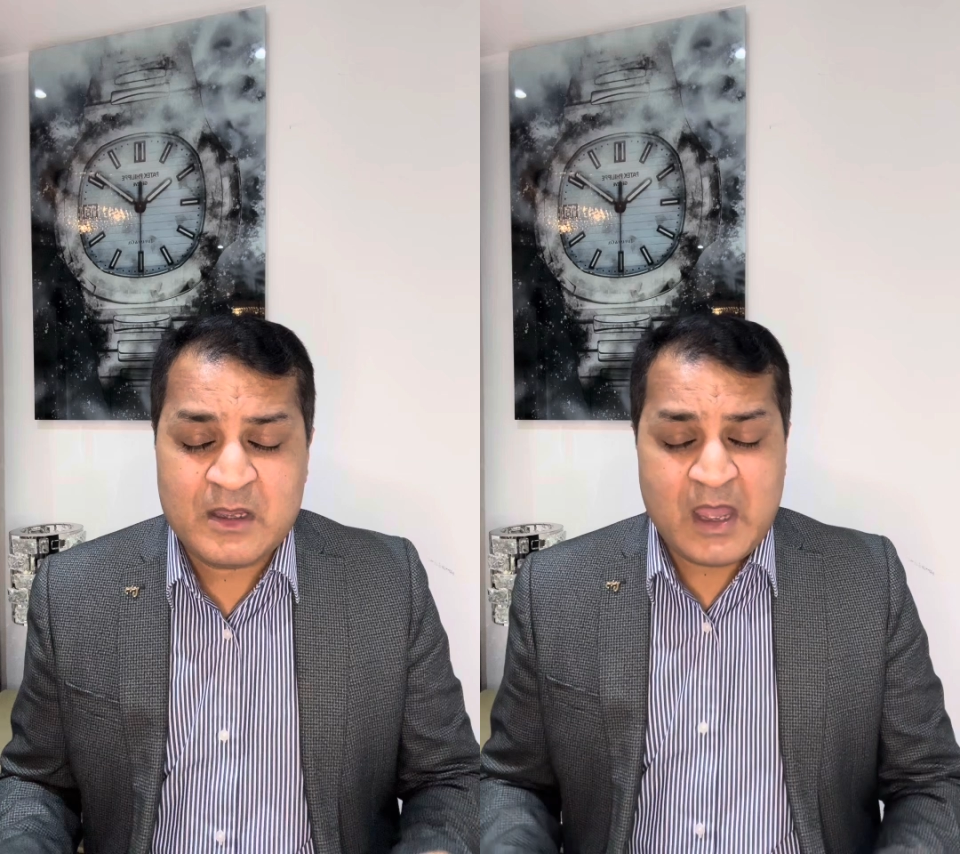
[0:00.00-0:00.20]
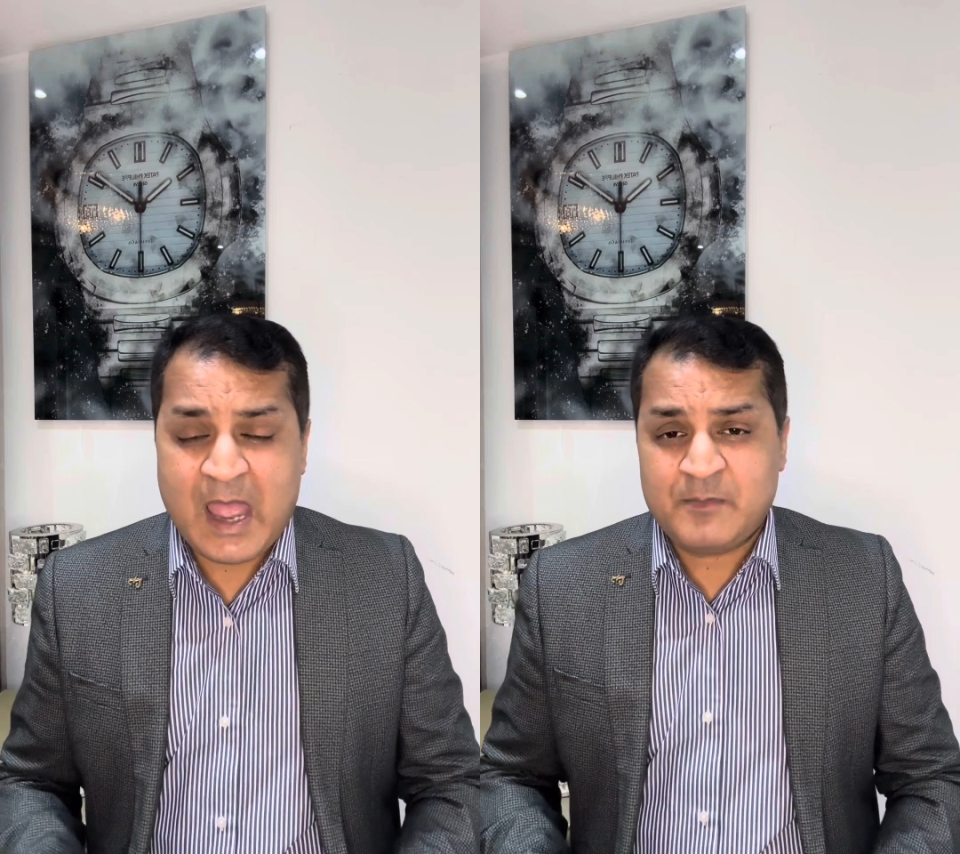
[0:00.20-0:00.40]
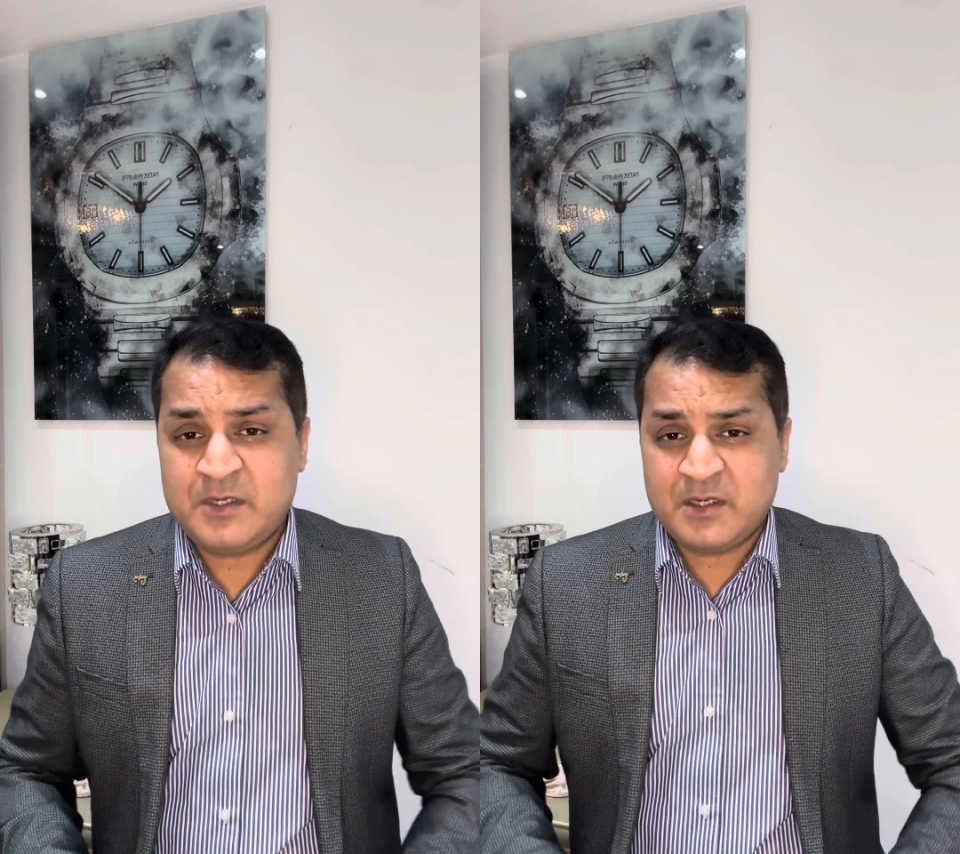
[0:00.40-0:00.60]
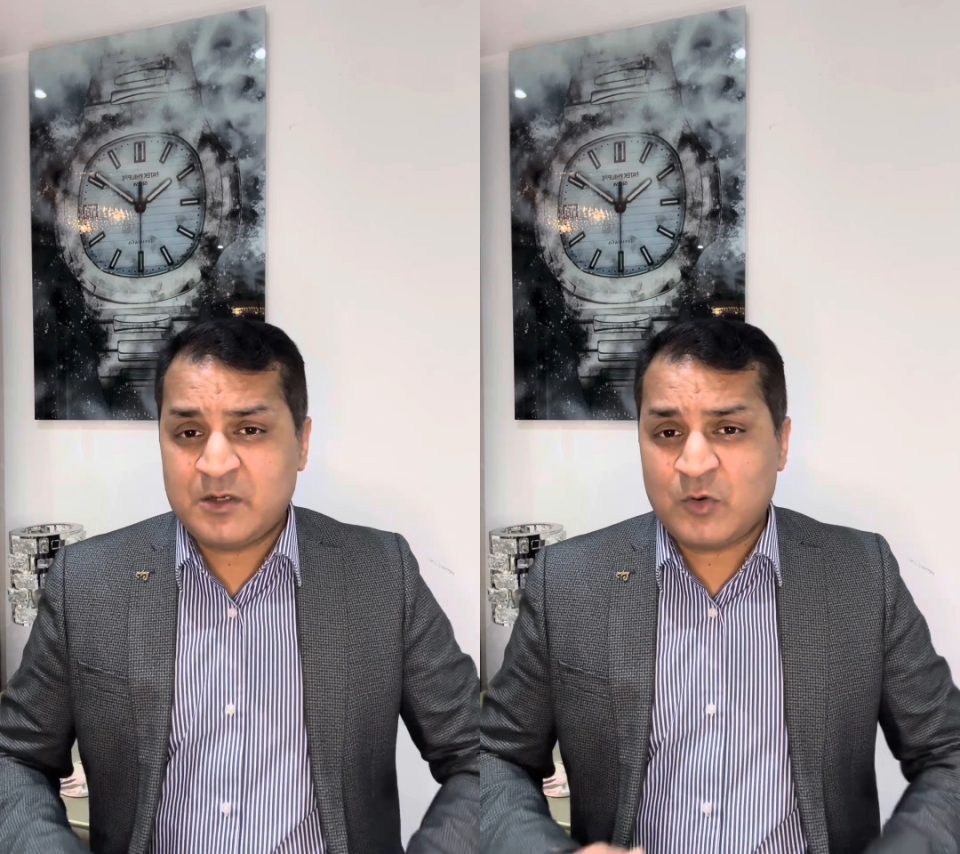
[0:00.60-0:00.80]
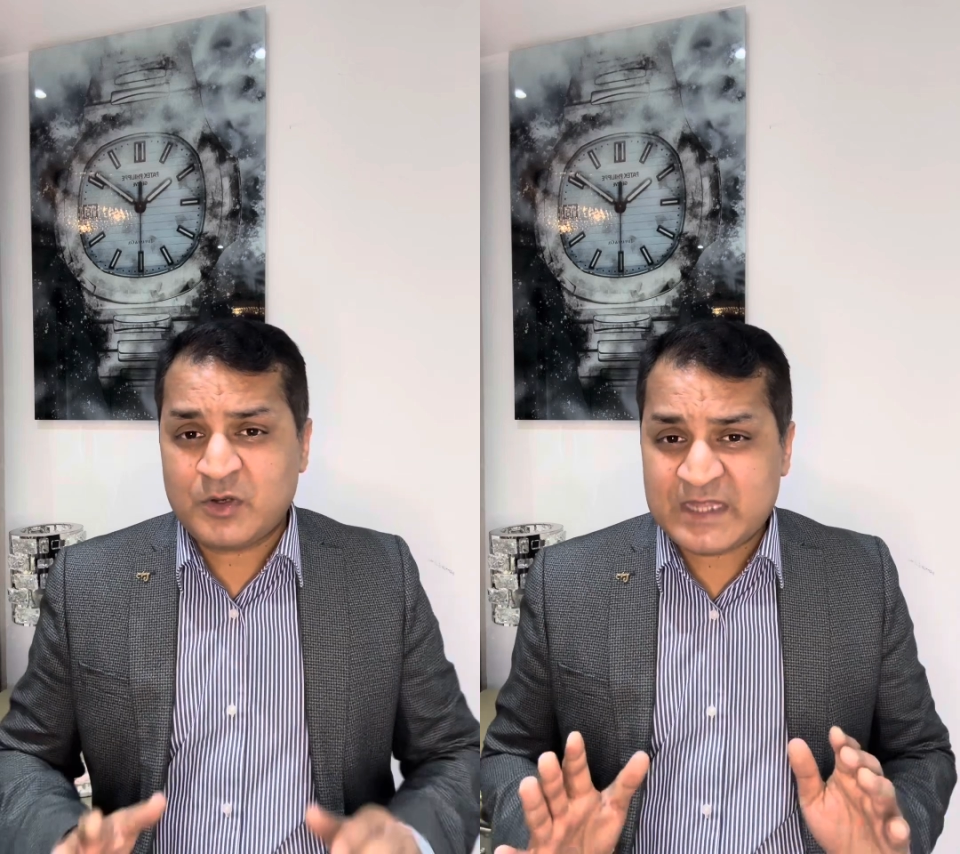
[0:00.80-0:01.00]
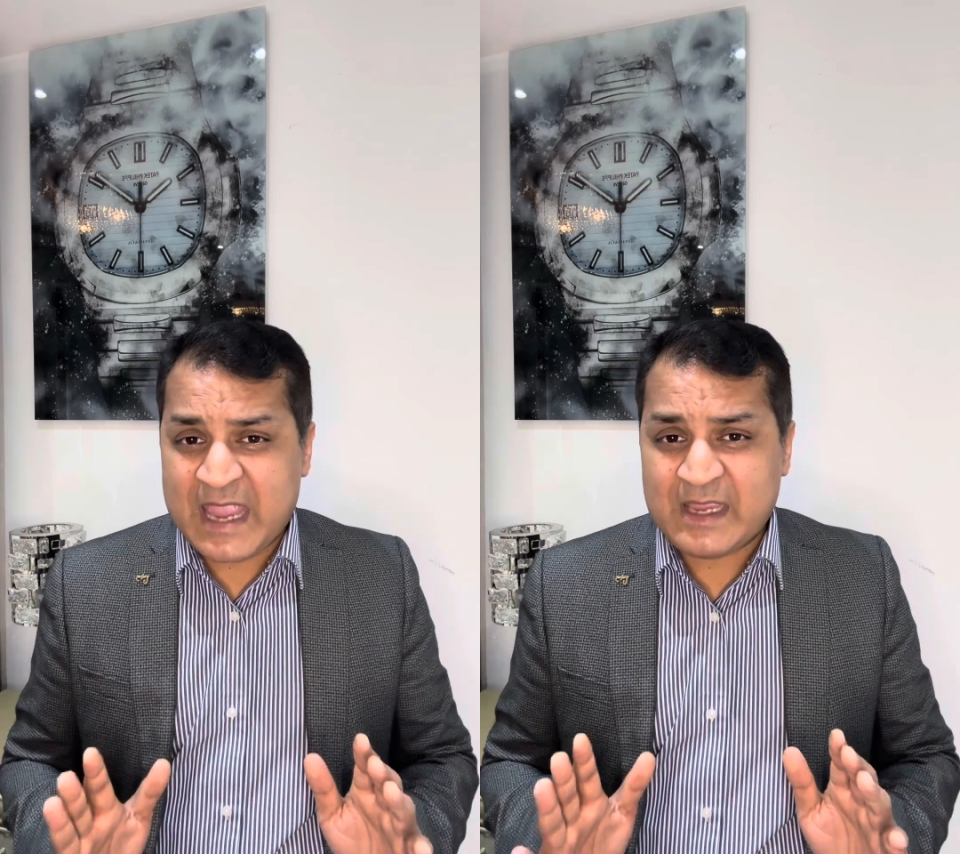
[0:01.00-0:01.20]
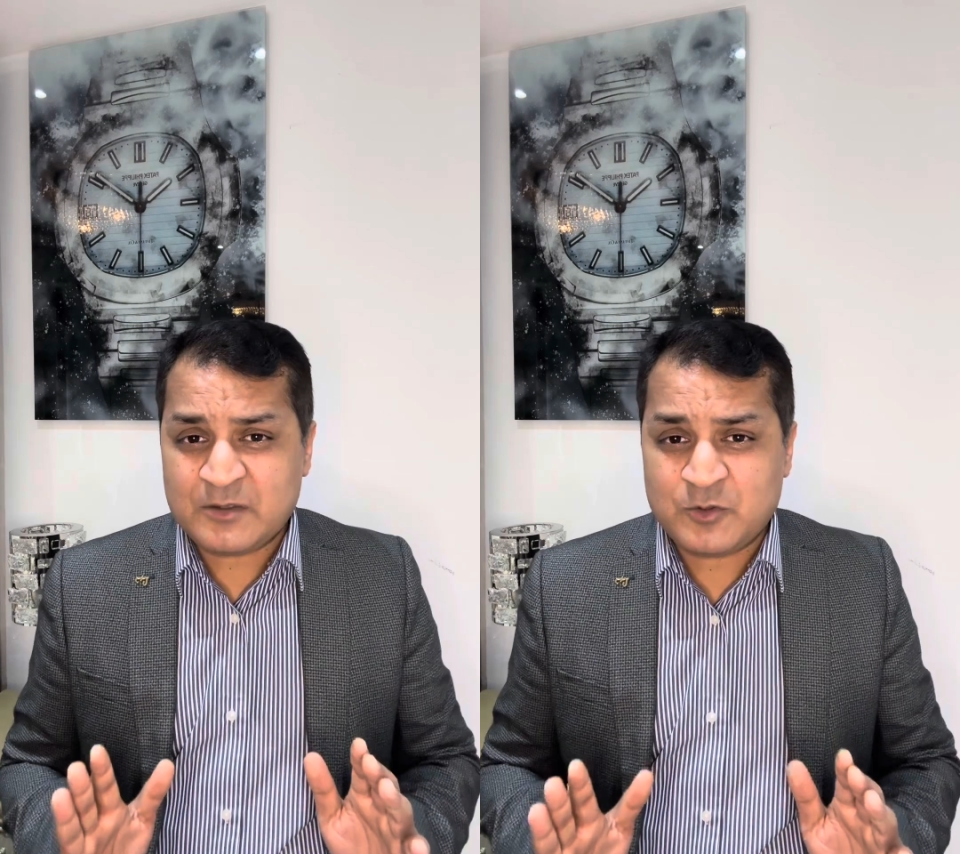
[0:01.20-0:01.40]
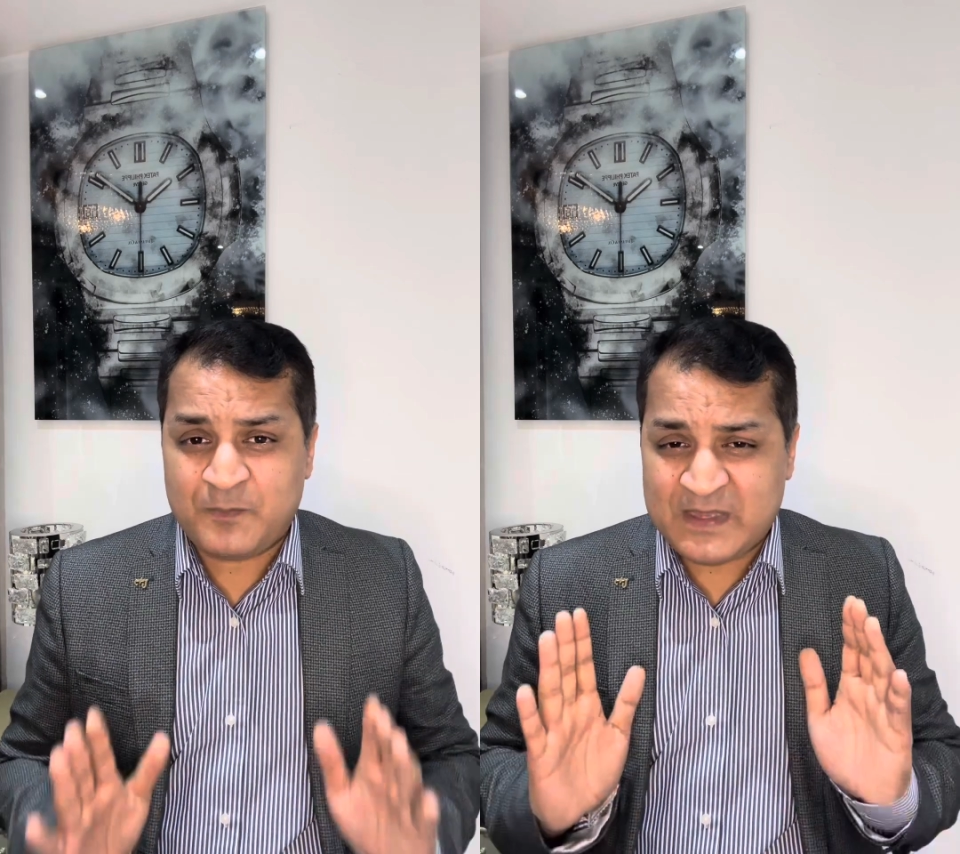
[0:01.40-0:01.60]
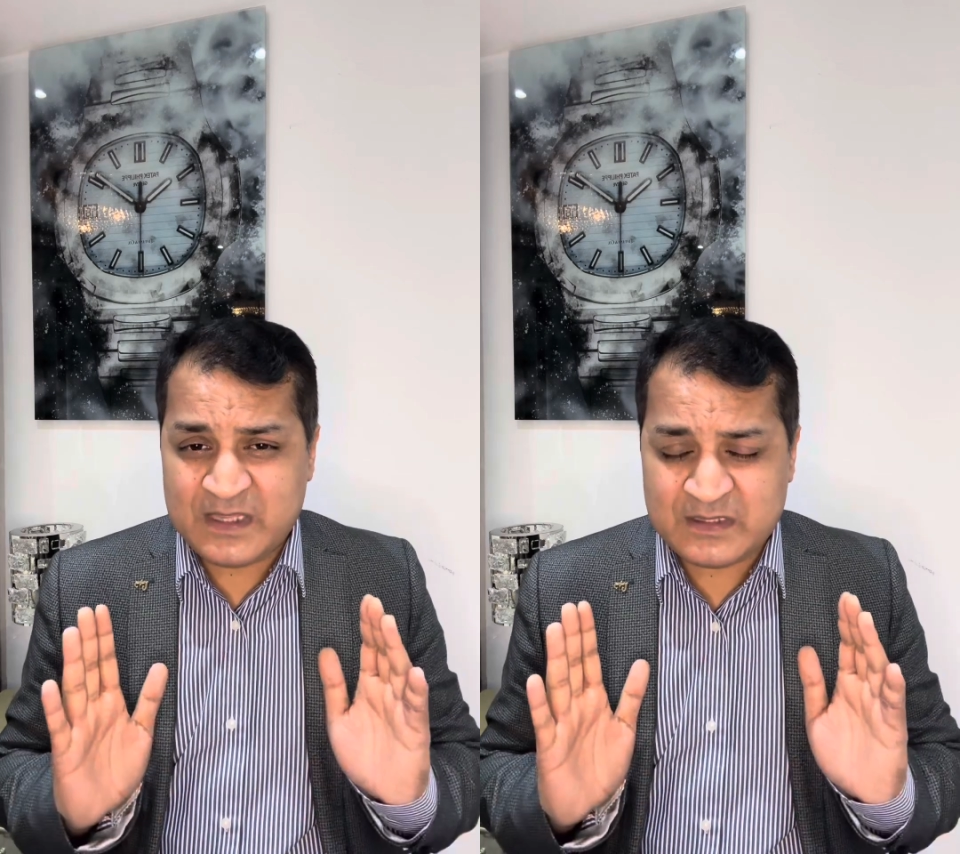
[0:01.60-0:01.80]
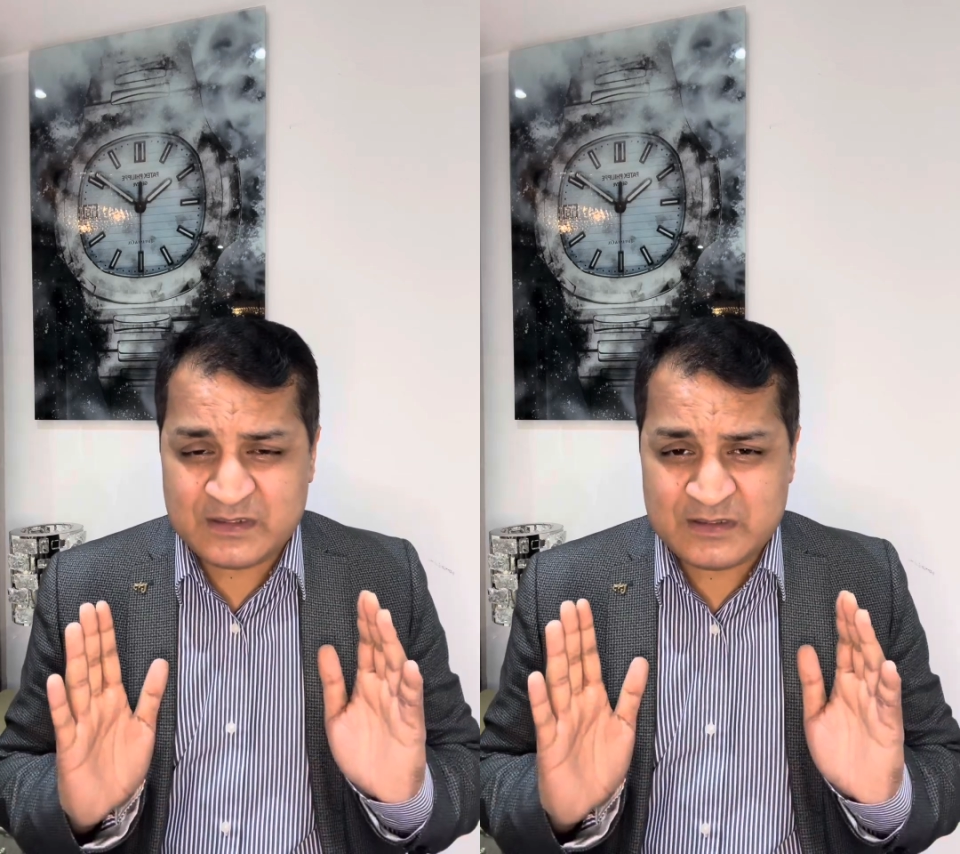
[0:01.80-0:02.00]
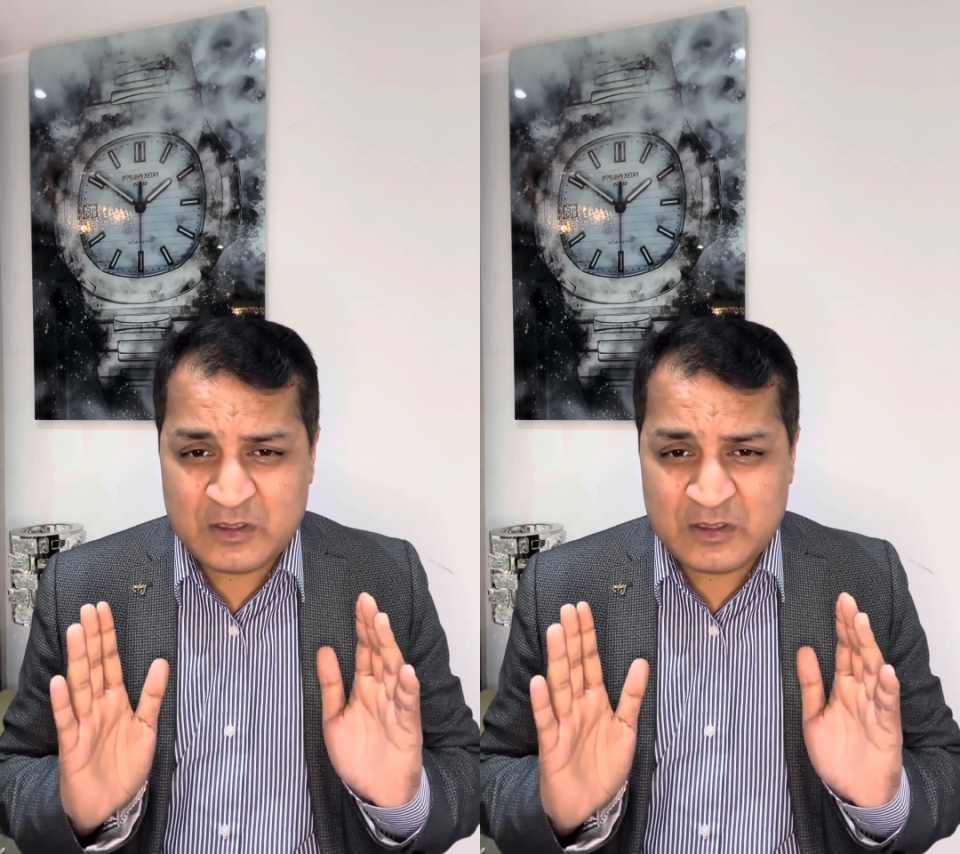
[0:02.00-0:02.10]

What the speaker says: I'm here not saying to please